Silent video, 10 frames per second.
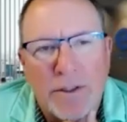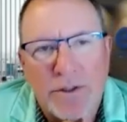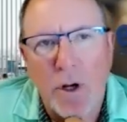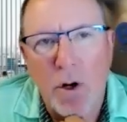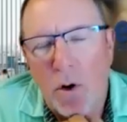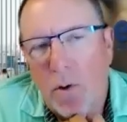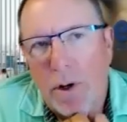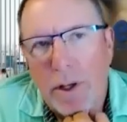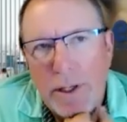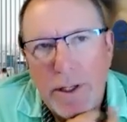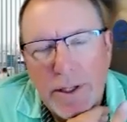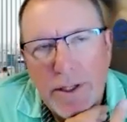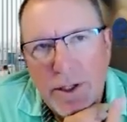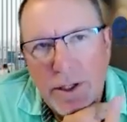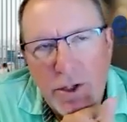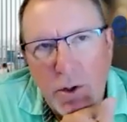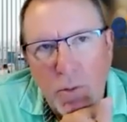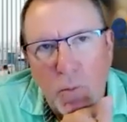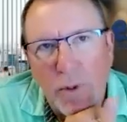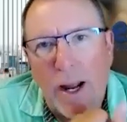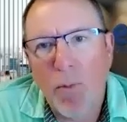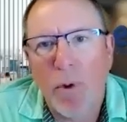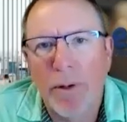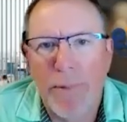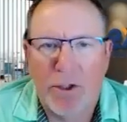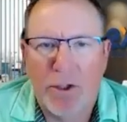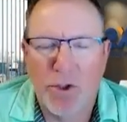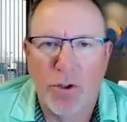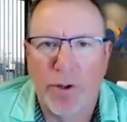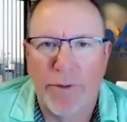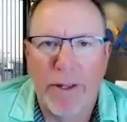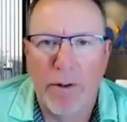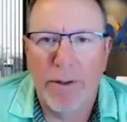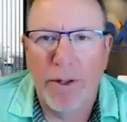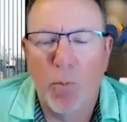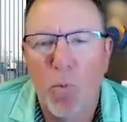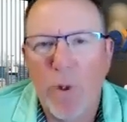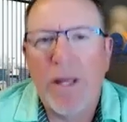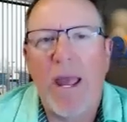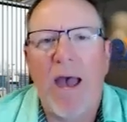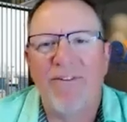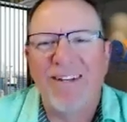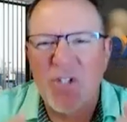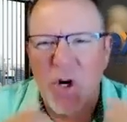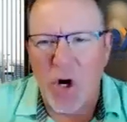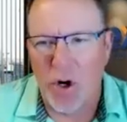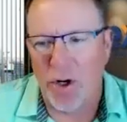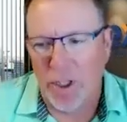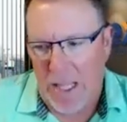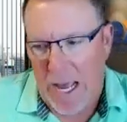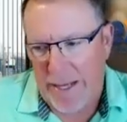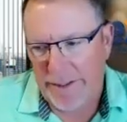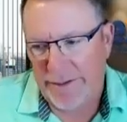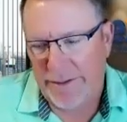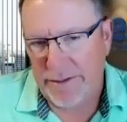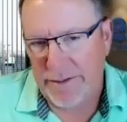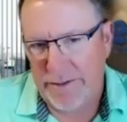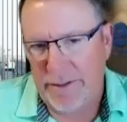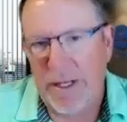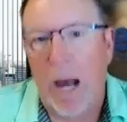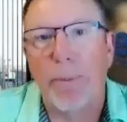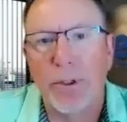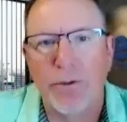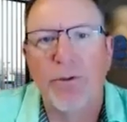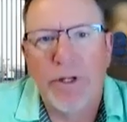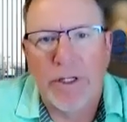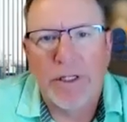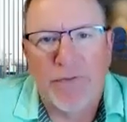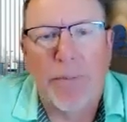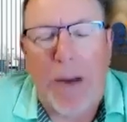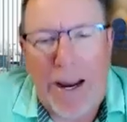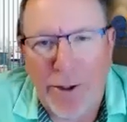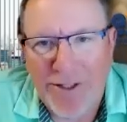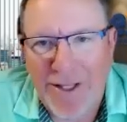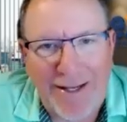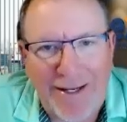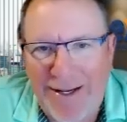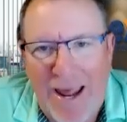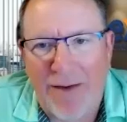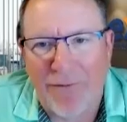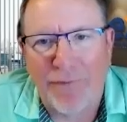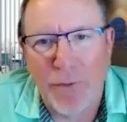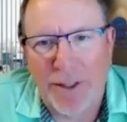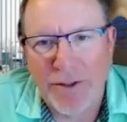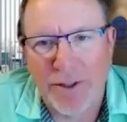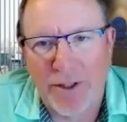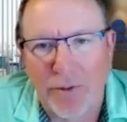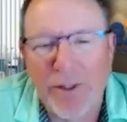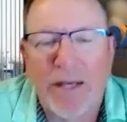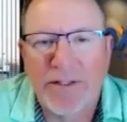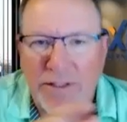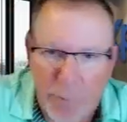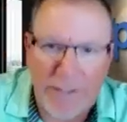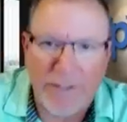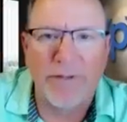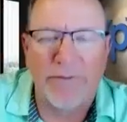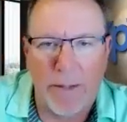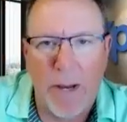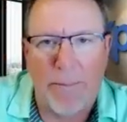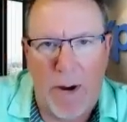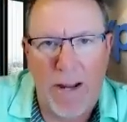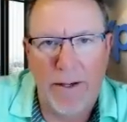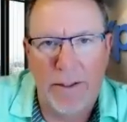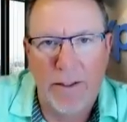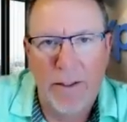So, what I want to make sure that we have internalized the opportunities for buyers that they didn't have a few months ago. Yes, the rates have come up, right?